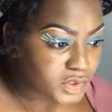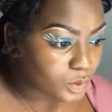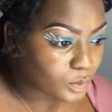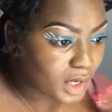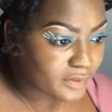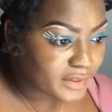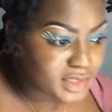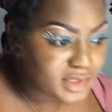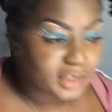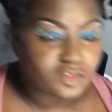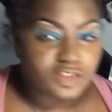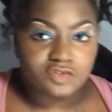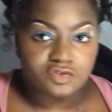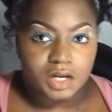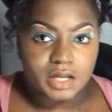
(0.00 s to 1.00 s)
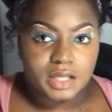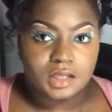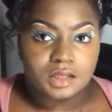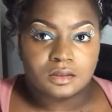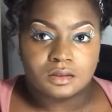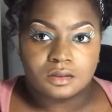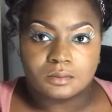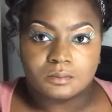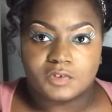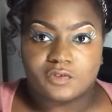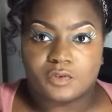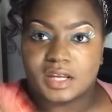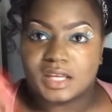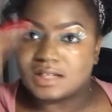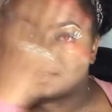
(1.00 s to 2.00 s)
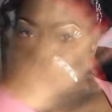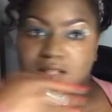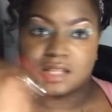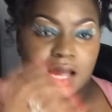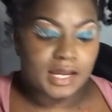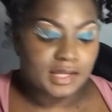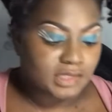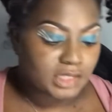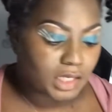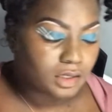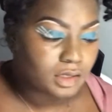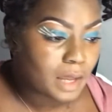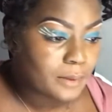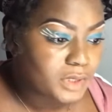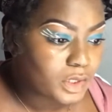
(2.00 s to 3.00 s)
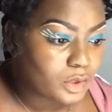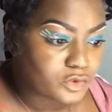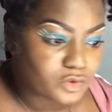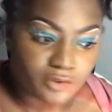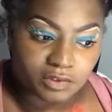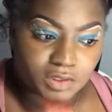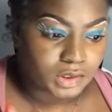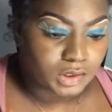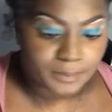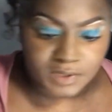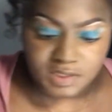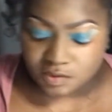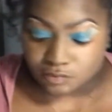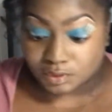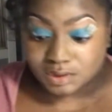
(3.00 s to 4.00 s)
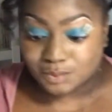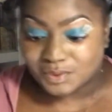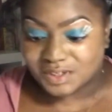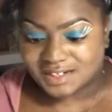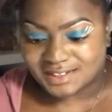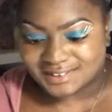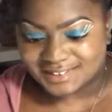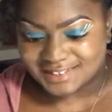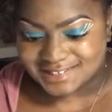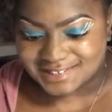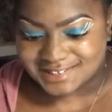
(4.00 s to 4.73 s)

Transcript: So while that's actually drying, before I get into the eyes again, I'm gonna go straight for the lip because I really want to get this